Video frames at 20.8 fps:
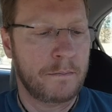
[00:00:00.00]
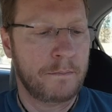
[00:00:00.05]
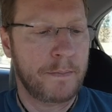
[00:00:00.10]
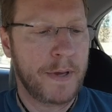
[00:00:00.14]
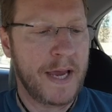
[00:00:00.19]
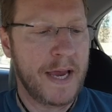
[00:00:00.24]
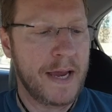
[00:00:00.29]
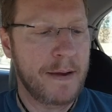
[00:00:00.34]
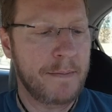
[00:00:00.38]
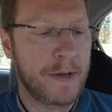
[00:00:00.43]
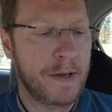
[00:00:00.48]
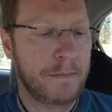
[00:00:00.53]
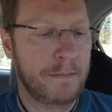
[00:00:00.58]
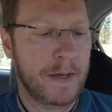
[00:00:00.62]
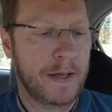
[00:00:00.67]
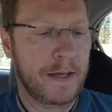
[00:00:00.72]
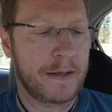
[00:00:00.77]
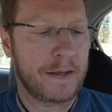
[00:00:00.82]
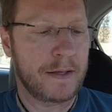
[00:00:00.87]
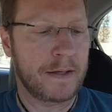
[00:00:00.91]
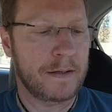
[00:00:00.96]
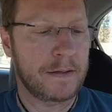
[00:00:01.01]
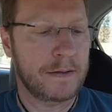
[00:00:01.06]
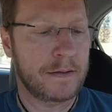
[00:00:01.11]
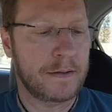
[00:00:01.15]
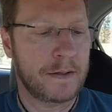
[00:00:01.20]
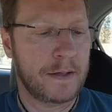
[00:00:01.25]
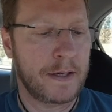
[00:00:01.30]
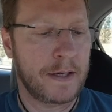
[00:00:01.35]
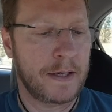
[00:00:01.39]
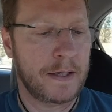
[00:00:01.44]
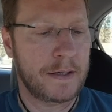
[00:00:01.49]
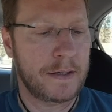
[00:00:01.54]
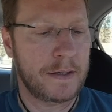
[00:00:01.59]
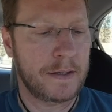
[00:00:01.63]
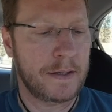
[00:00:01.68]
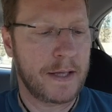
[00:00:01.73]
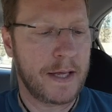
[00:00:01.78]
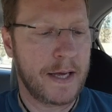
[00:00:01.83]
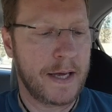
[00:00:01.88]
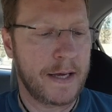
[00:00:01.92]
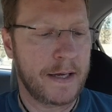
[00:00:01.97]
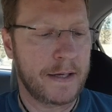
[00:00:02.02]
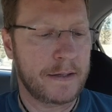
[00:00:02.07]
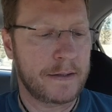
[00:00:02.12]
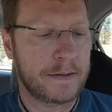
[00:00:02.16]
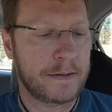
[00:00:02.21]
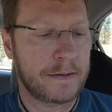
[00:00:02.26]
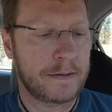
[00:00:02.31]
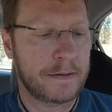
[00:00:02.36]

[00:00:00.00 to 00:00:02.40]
payment method, I did that.